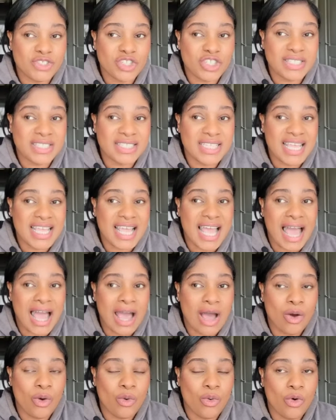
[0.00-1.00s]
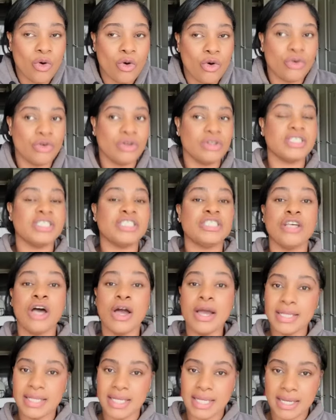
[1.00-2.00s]
just seeing how or
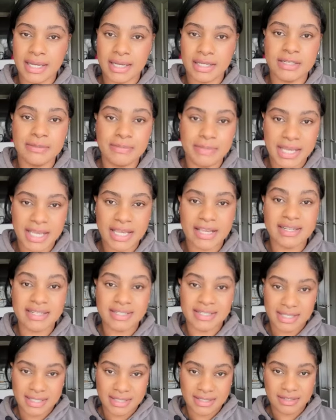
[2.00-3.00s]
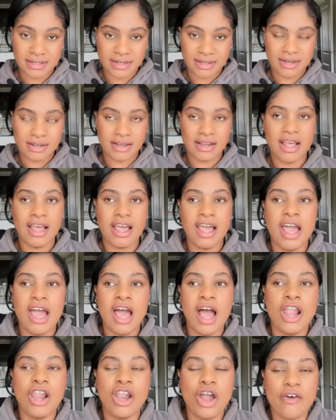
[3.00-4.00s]
deciding to be consistent.
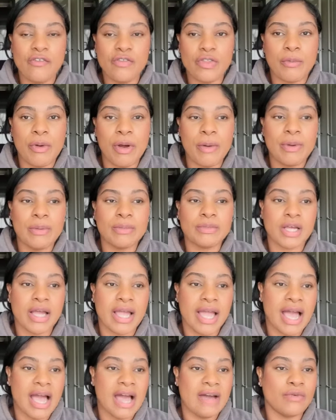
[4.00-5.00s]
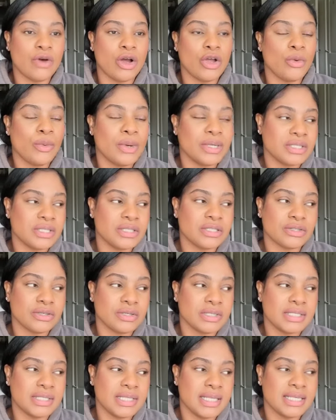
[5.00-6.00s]
A lot of the problems I have, I always
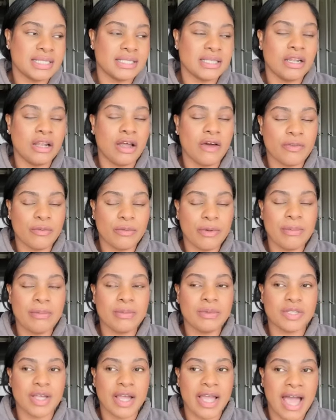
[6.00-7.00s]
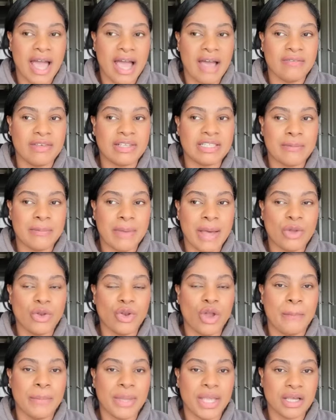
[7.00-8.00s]
discuss this. A lot of the problems I have is about
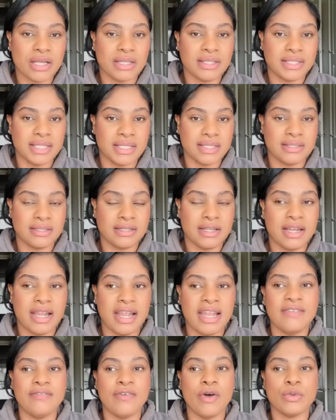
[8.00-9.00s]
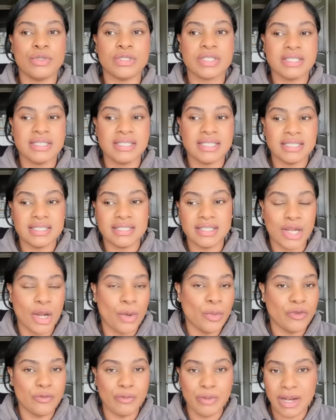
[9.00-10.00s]
not being consistent. And if I was consistent, I
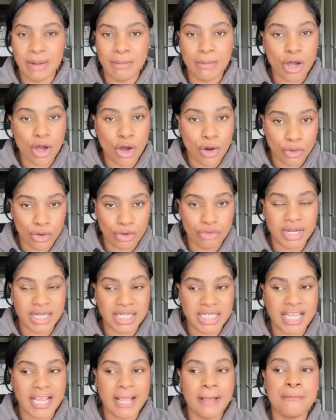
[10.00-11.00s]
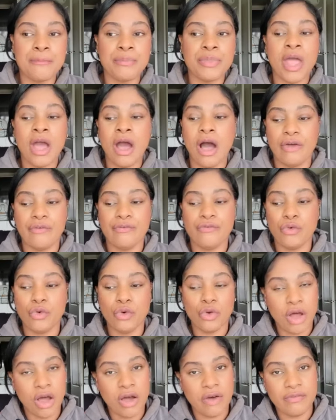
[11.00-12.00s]
would have been at my goal already. I
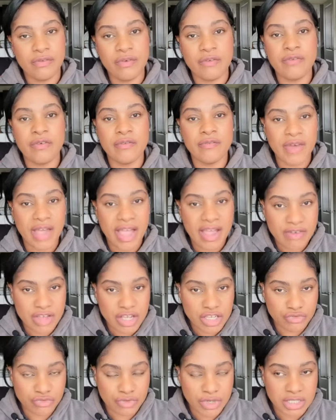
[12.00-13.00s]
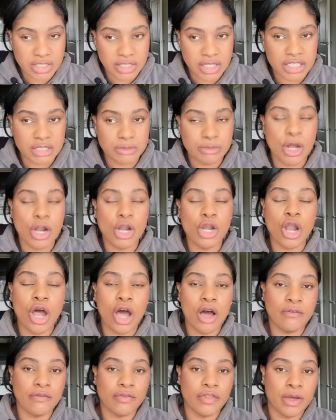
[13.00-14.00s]
fall off for various reasons, but a
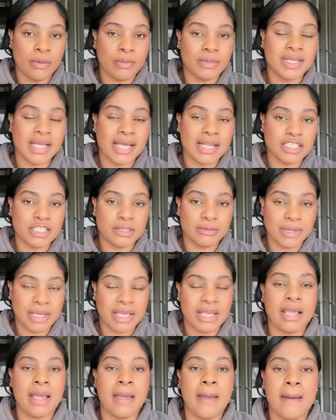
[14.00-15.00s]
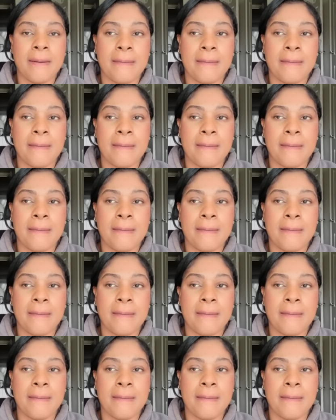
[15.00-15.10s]
lot of them tend to be